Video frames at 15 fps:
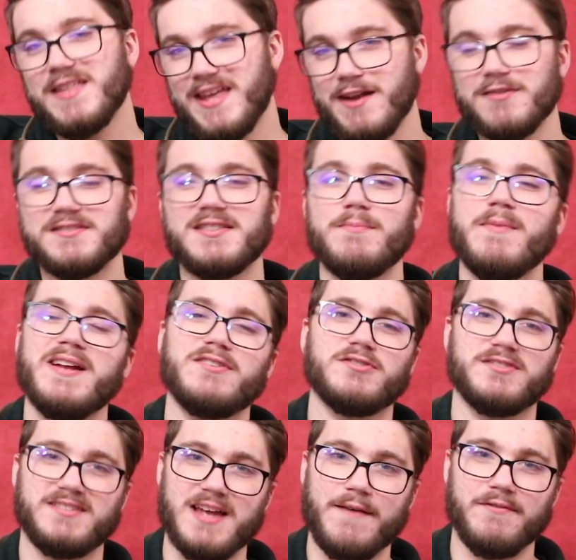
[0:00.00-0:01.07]
here's the major
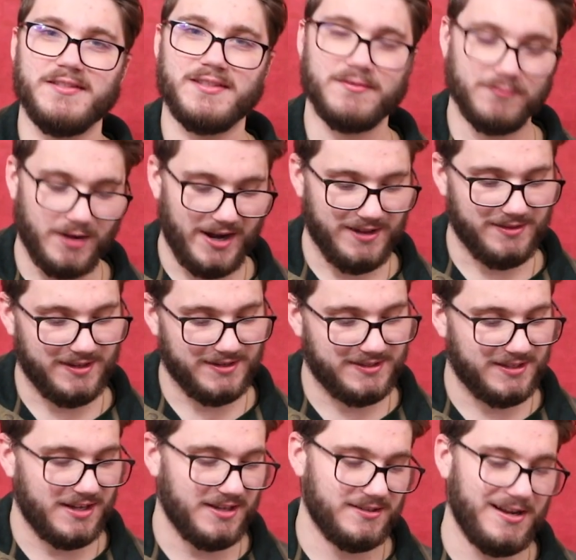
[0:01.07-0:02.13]
7th, right?
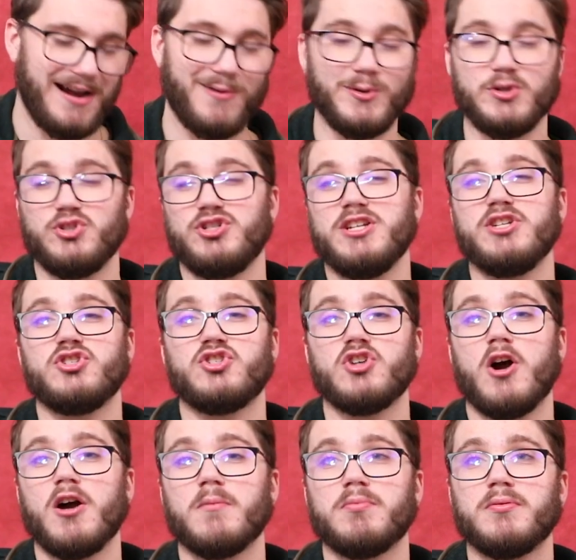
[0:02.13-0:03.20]
This is our G
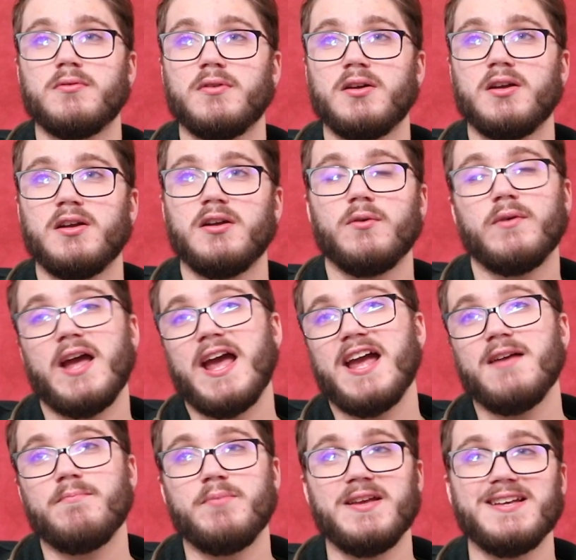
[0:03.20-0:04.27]
sharp.
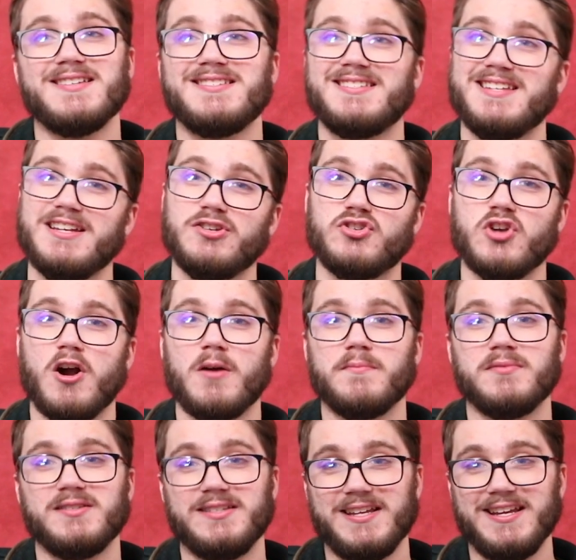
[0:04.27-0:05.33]
A, B, C
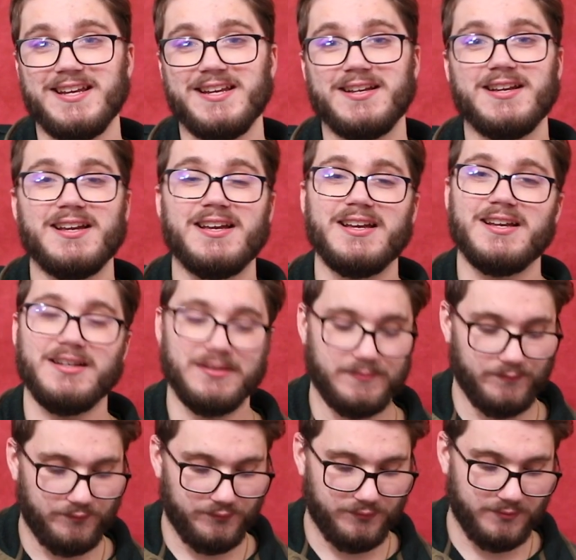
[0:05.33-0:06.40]
sharp, D,
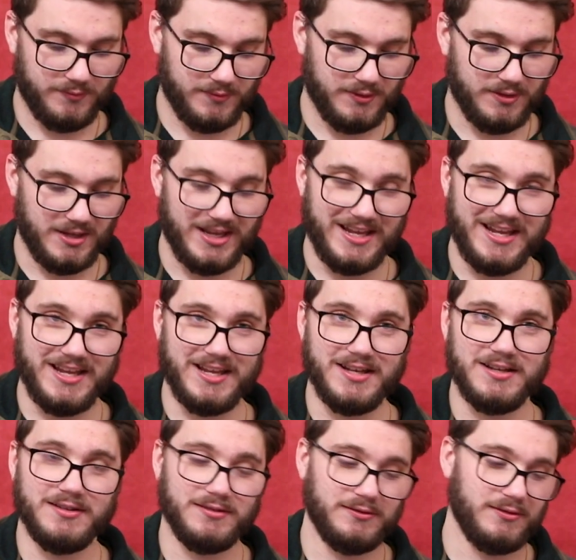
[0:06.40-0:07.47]

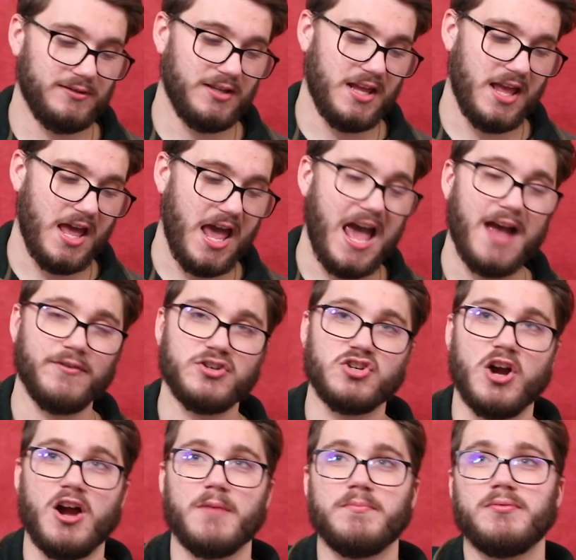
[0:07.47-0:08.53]
E, F
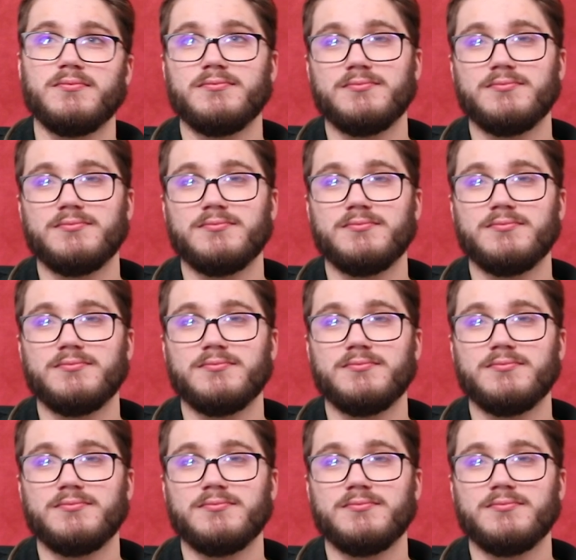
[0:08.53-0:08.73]
sharp,